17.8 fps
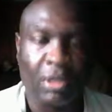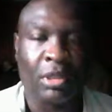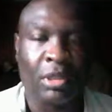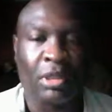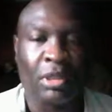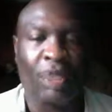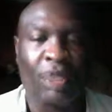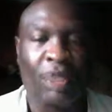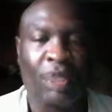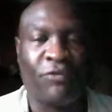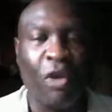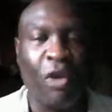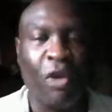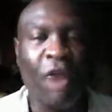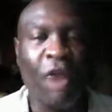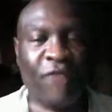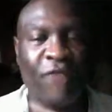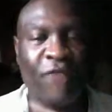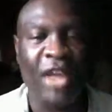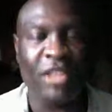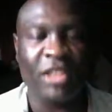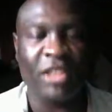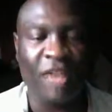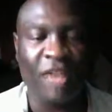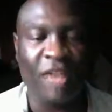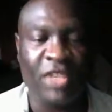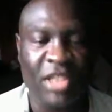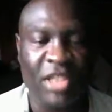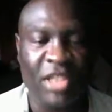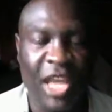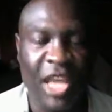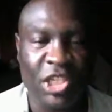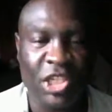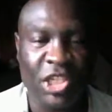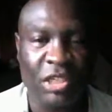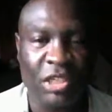the forefathers of this
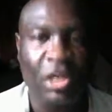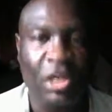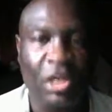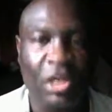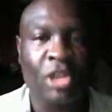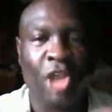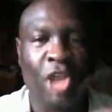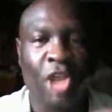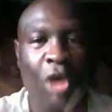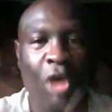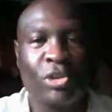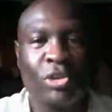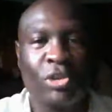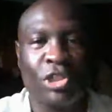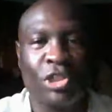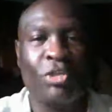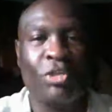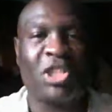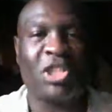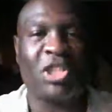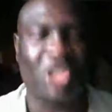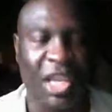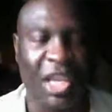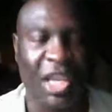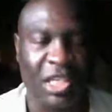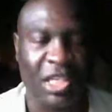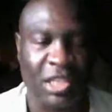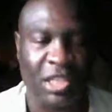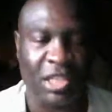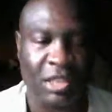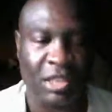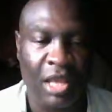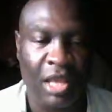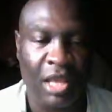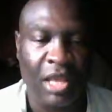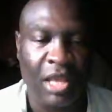nation told you, the citizens,
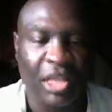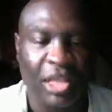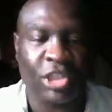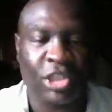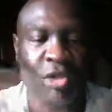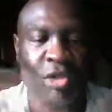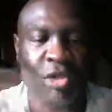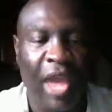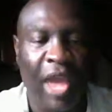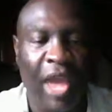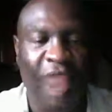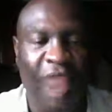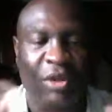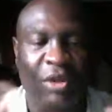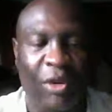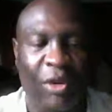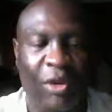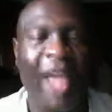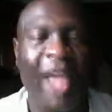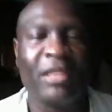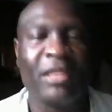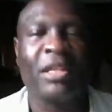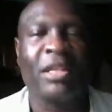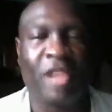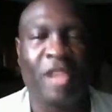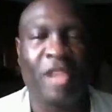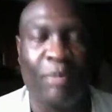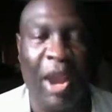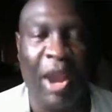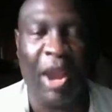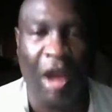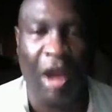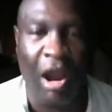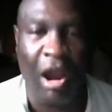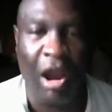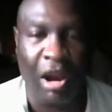that you have the right to bear
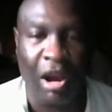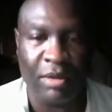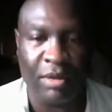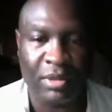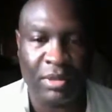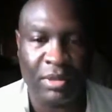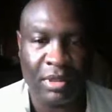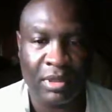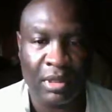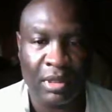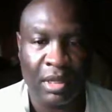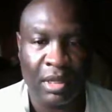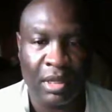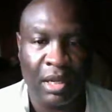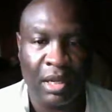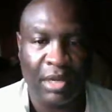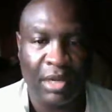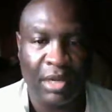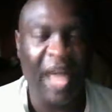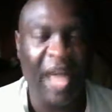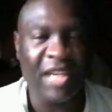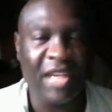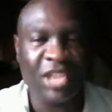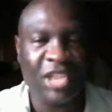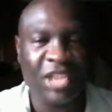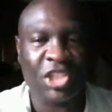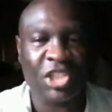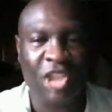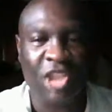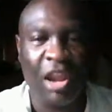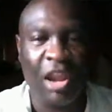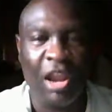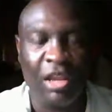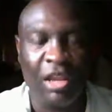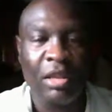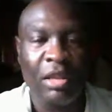arms, not
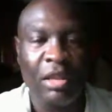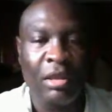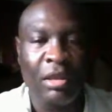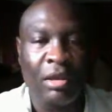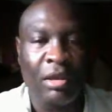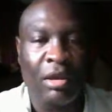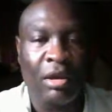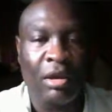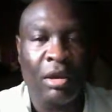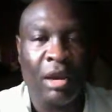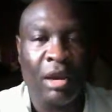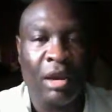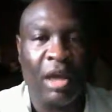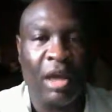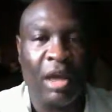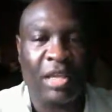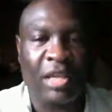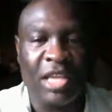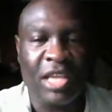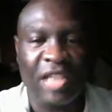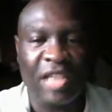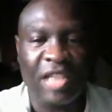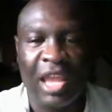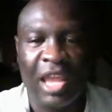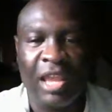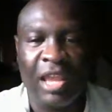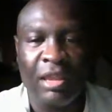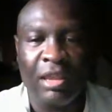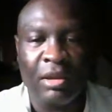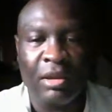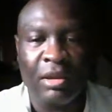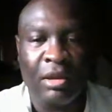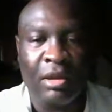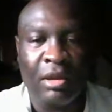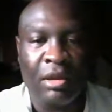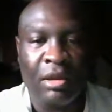necessarily against a,
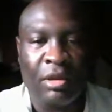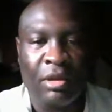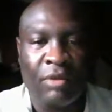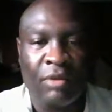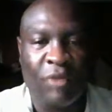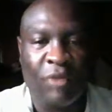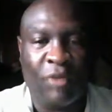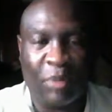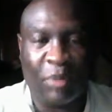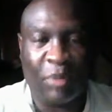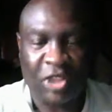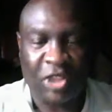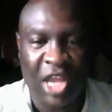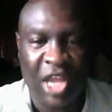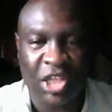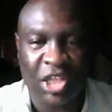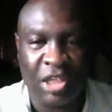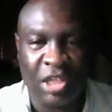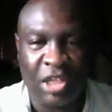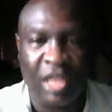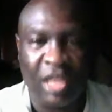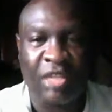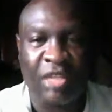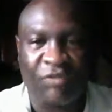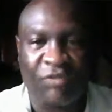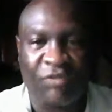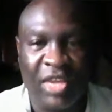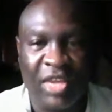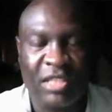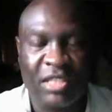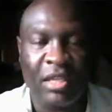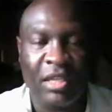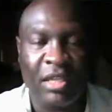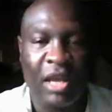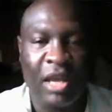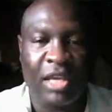for protection and
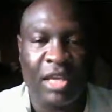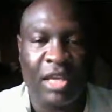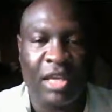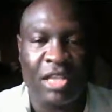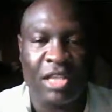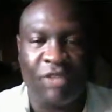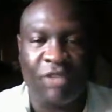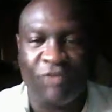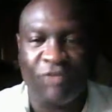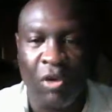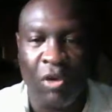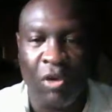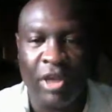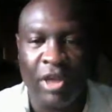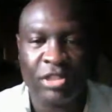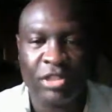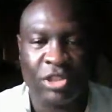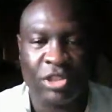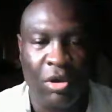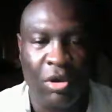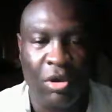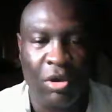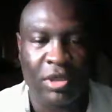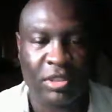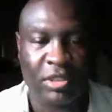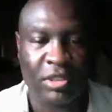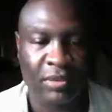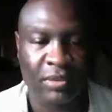defense against a foreign source,